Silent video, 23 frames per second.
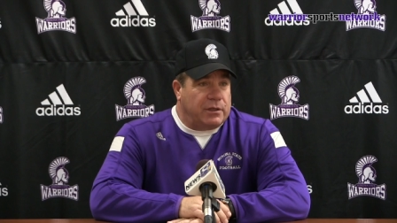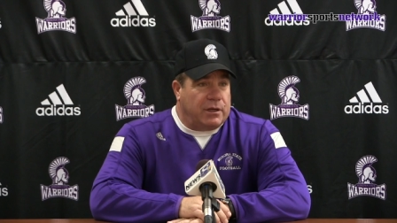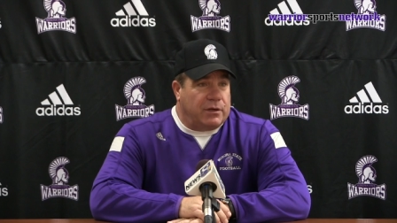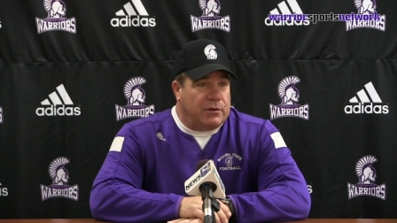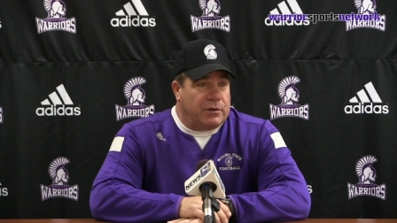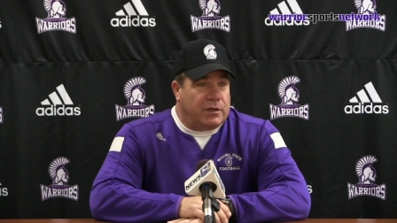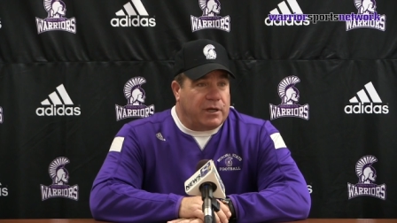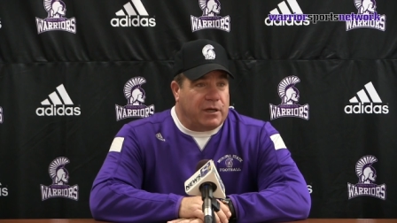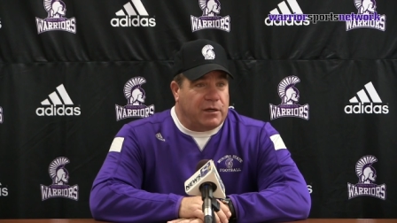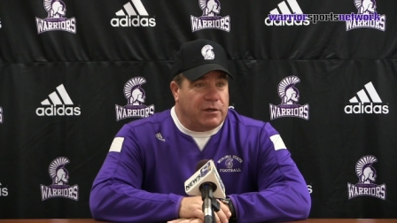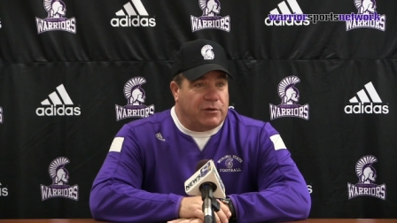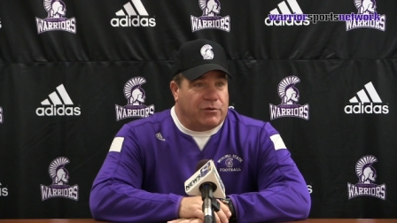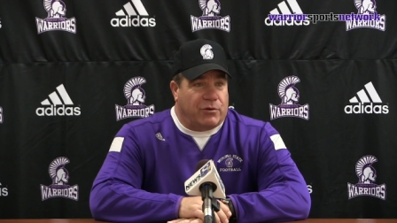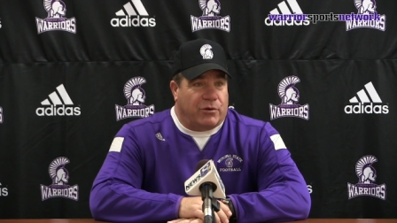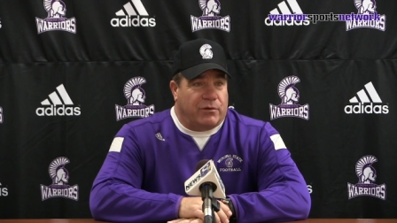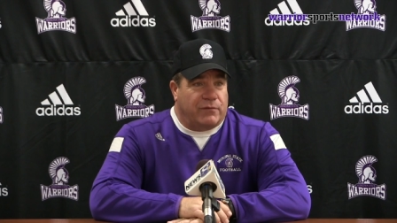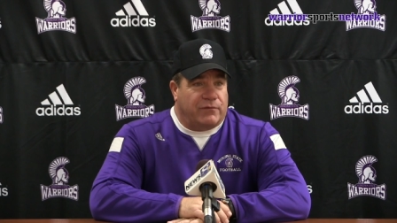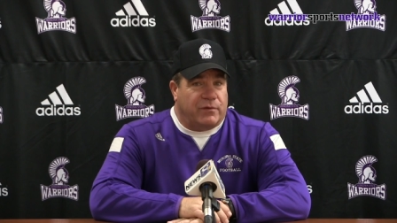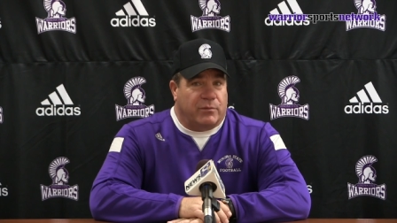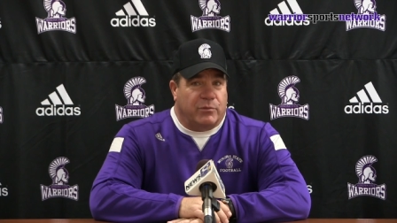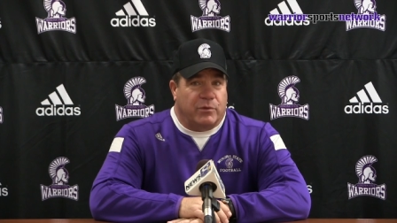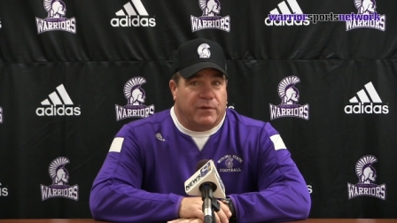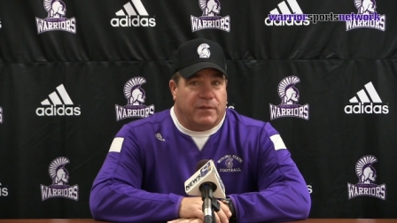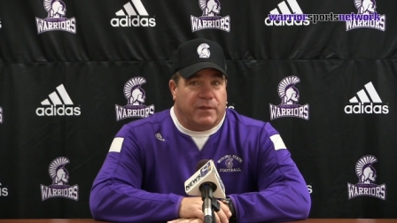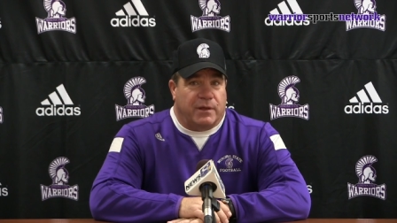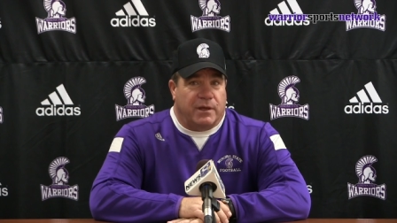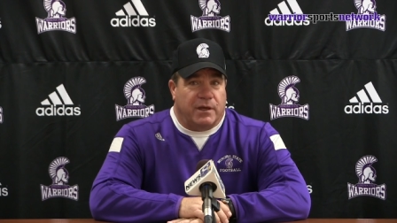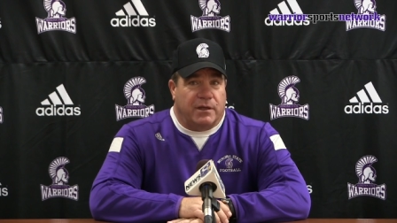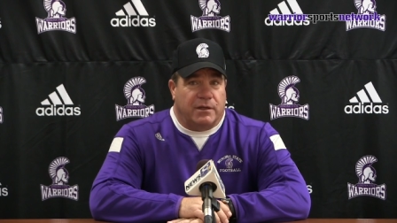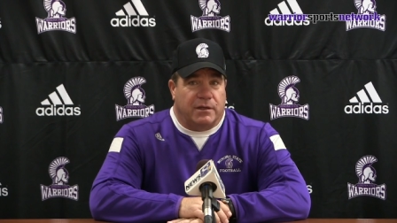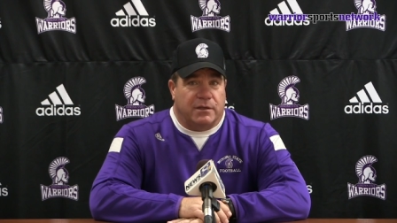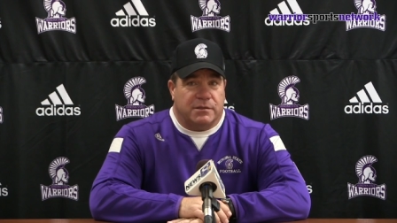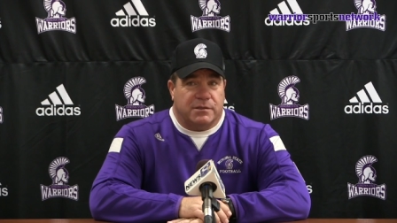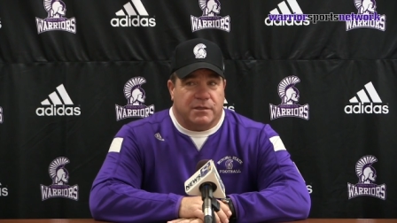You know, kind of growing from
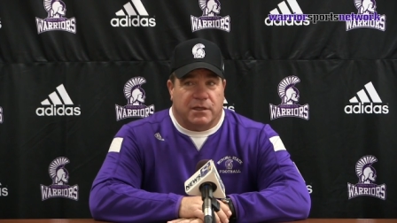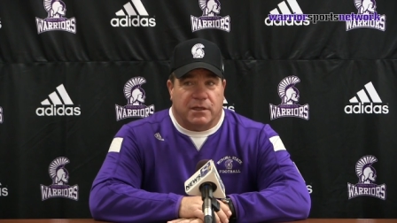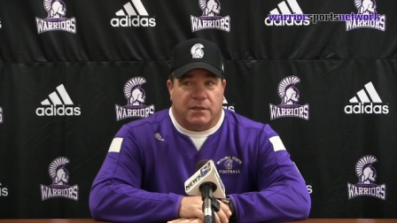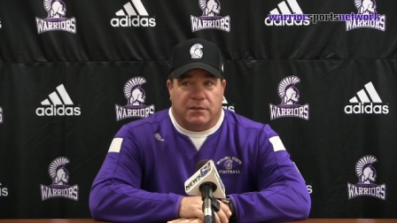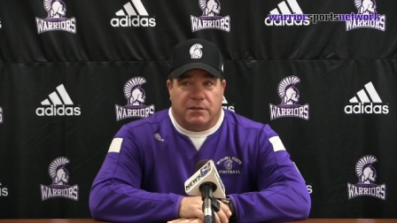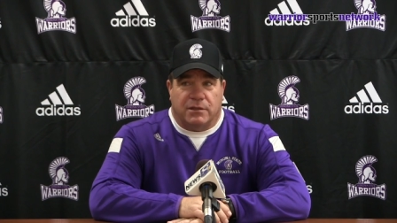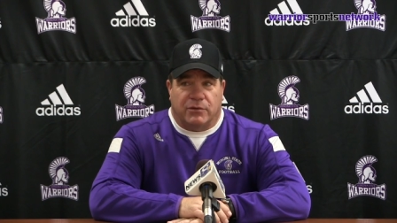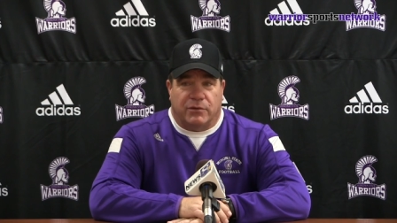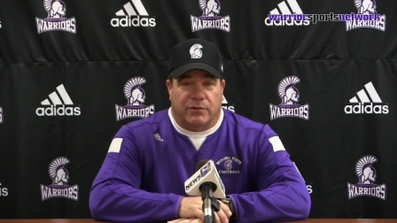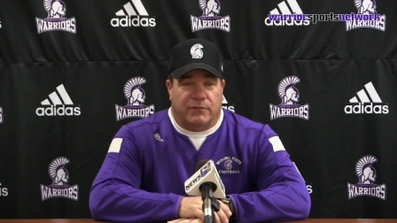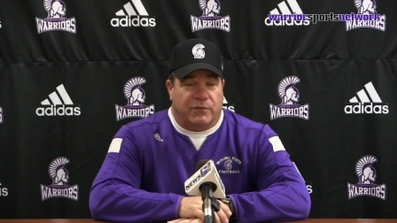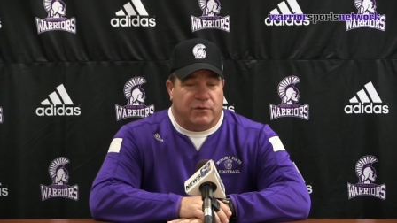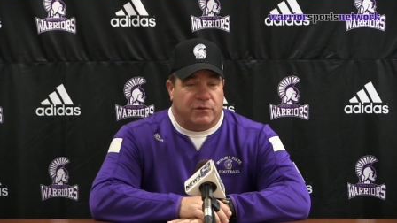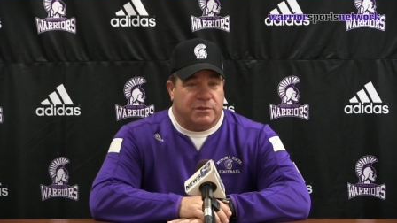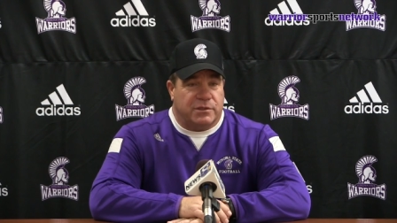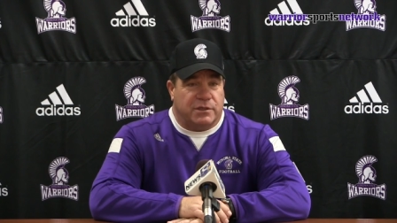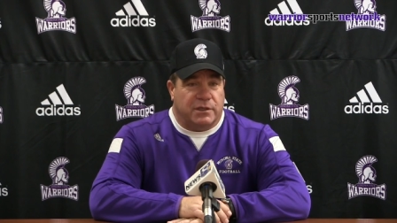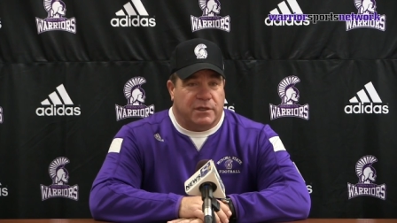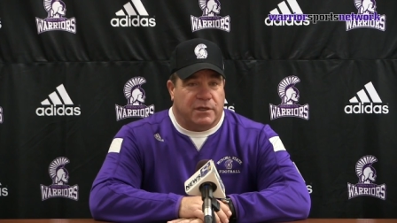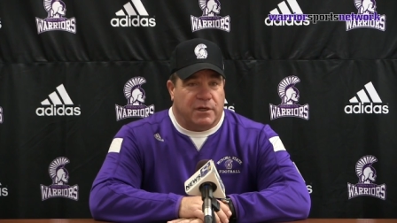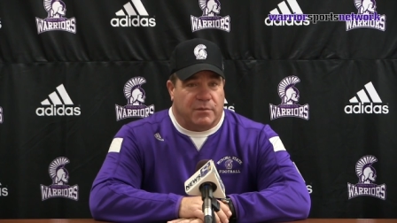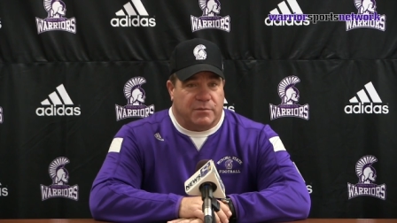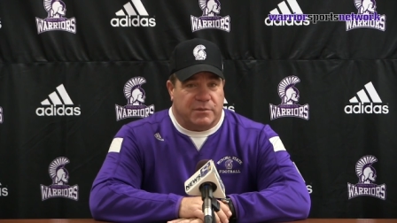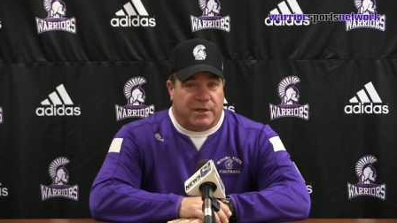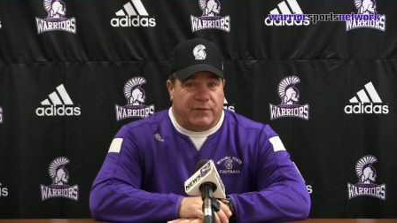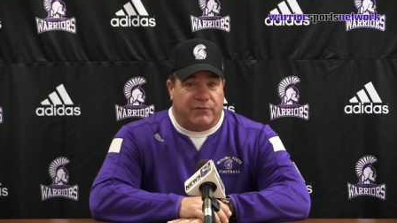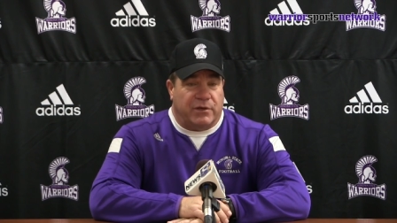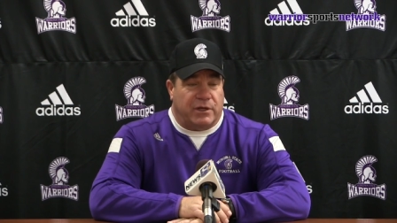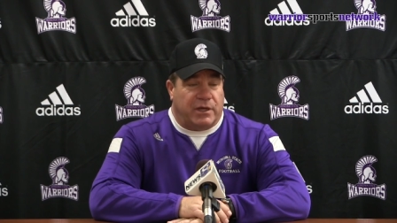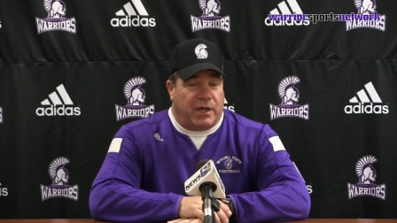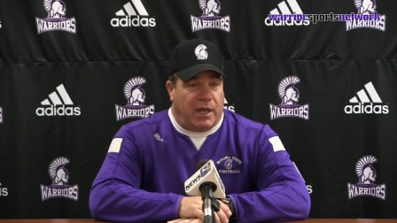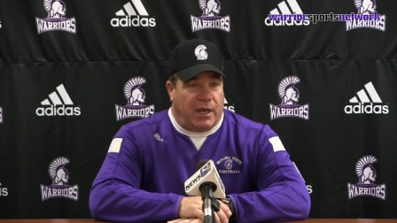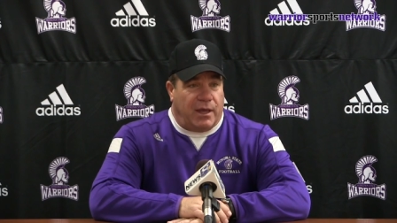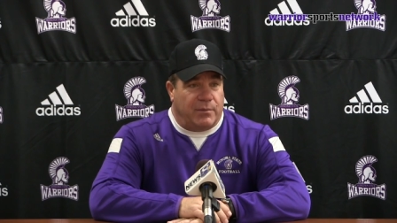within is that you know adversity comes
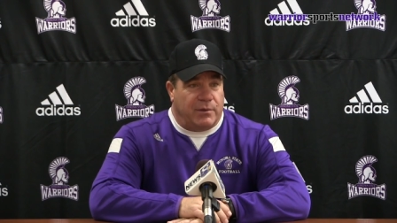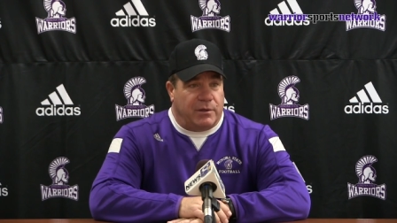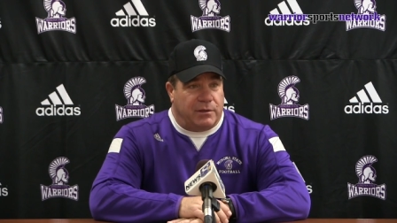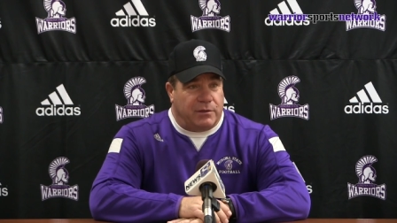every game.